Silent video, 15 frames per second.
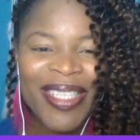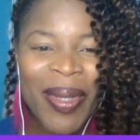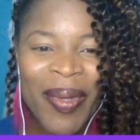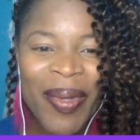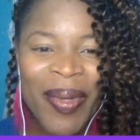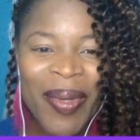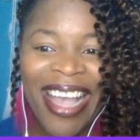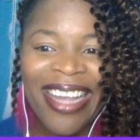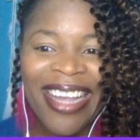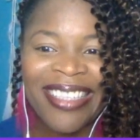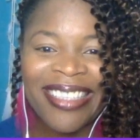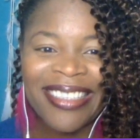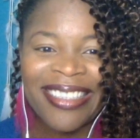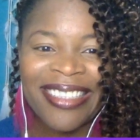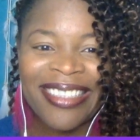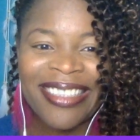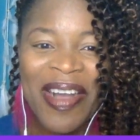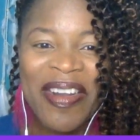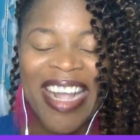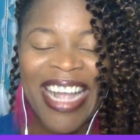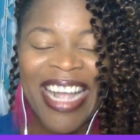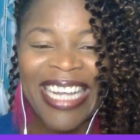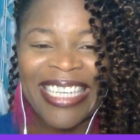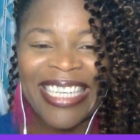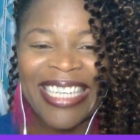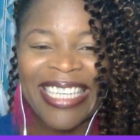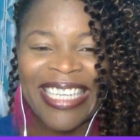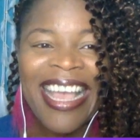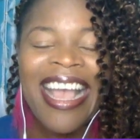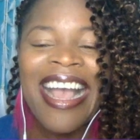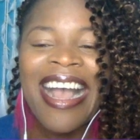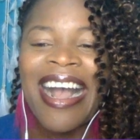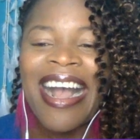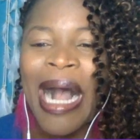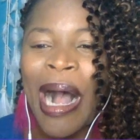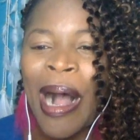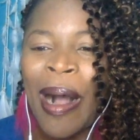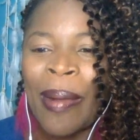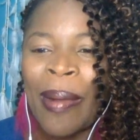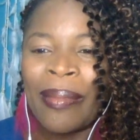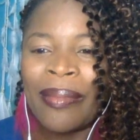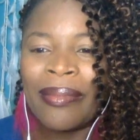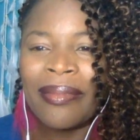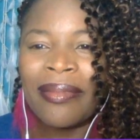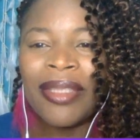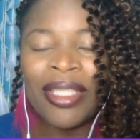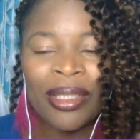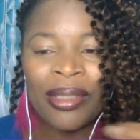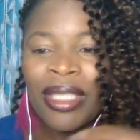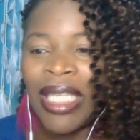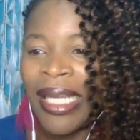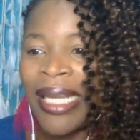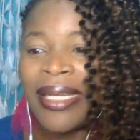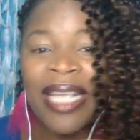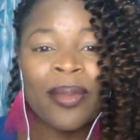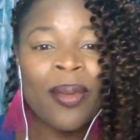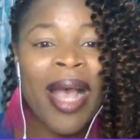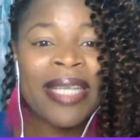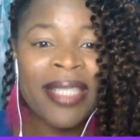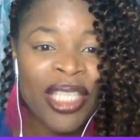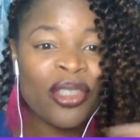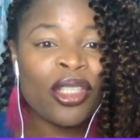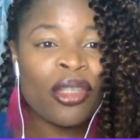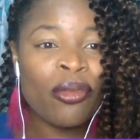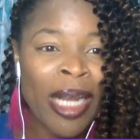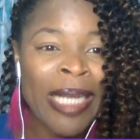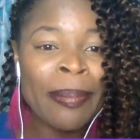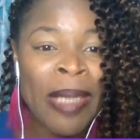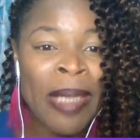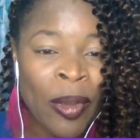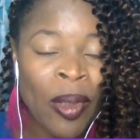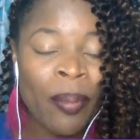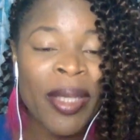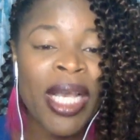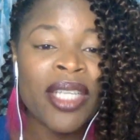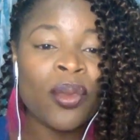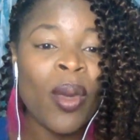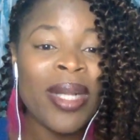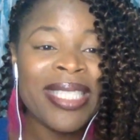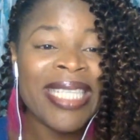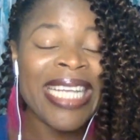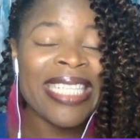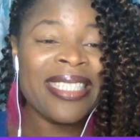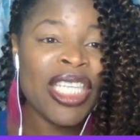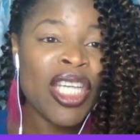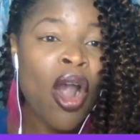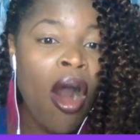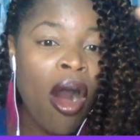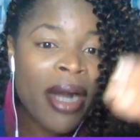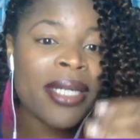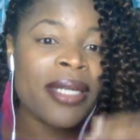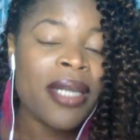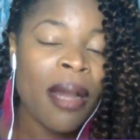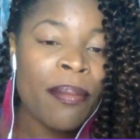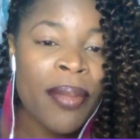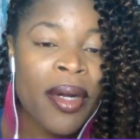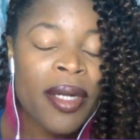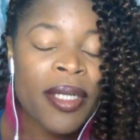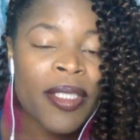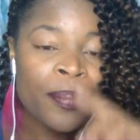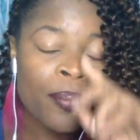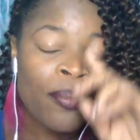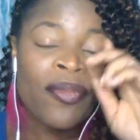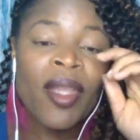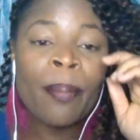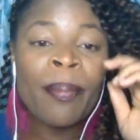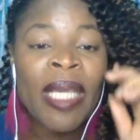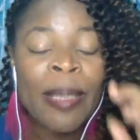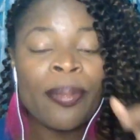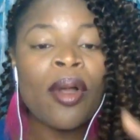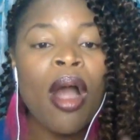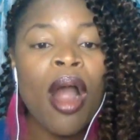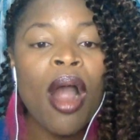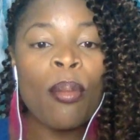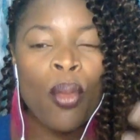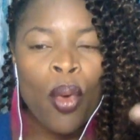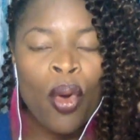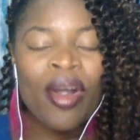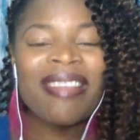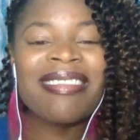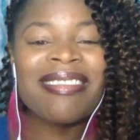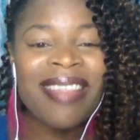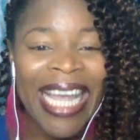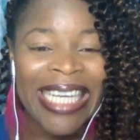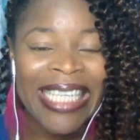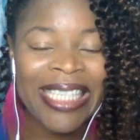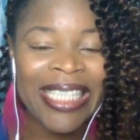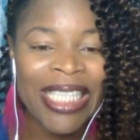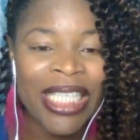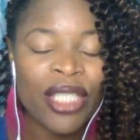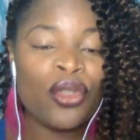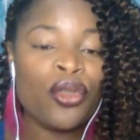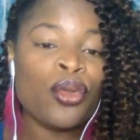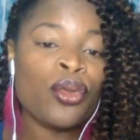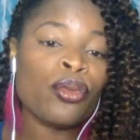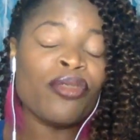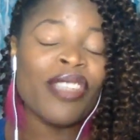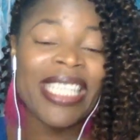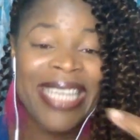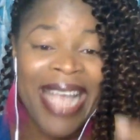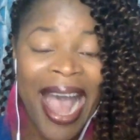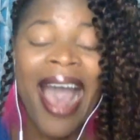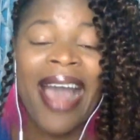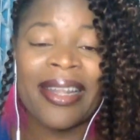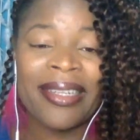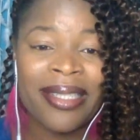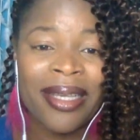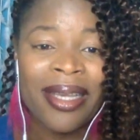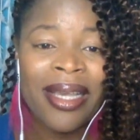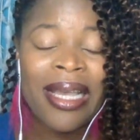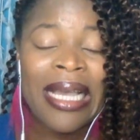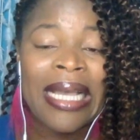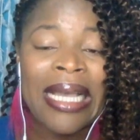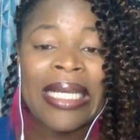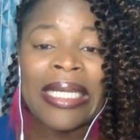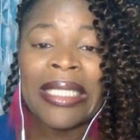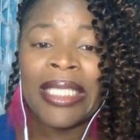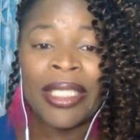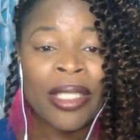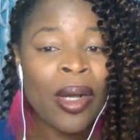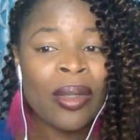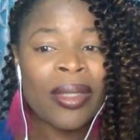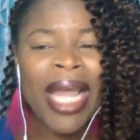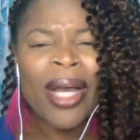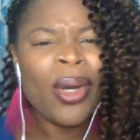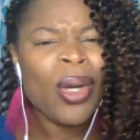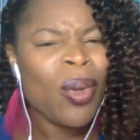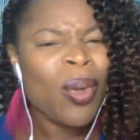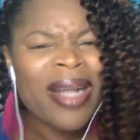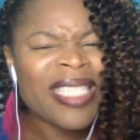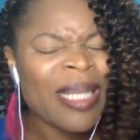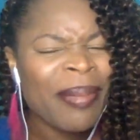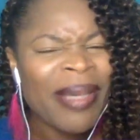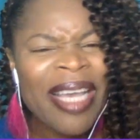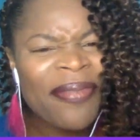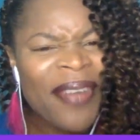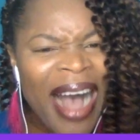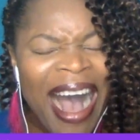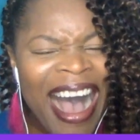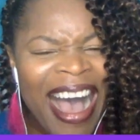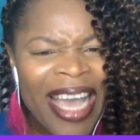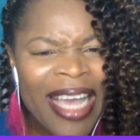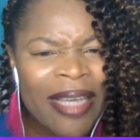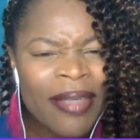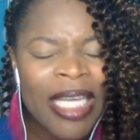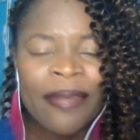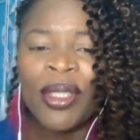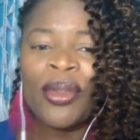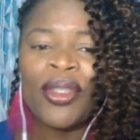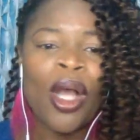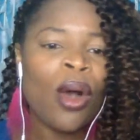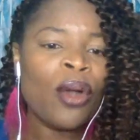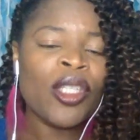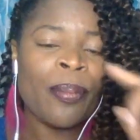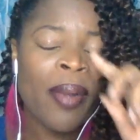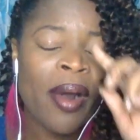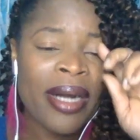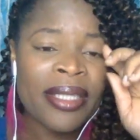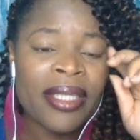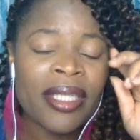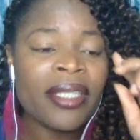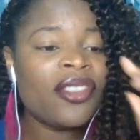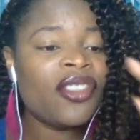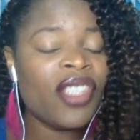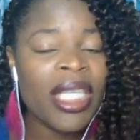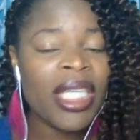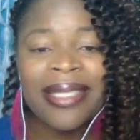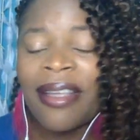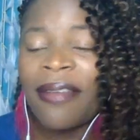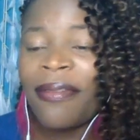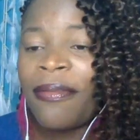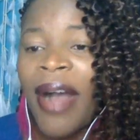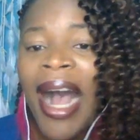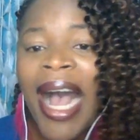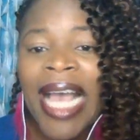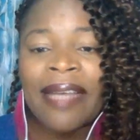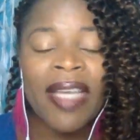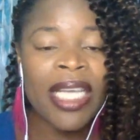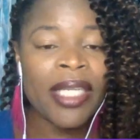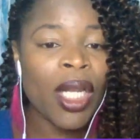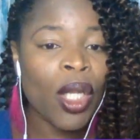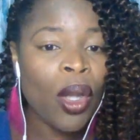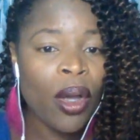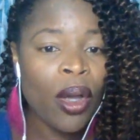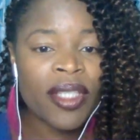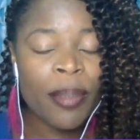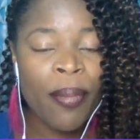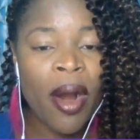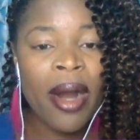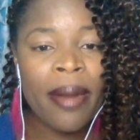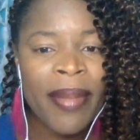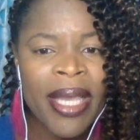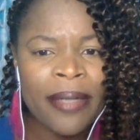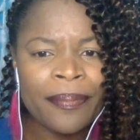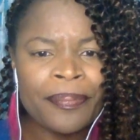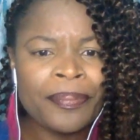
okay. All right. And that's why I say you should rate people, because once they see hard numbers, people are more likely to react. Like, who wants to be a 5? If you told your partner she is a 5 in the looks department,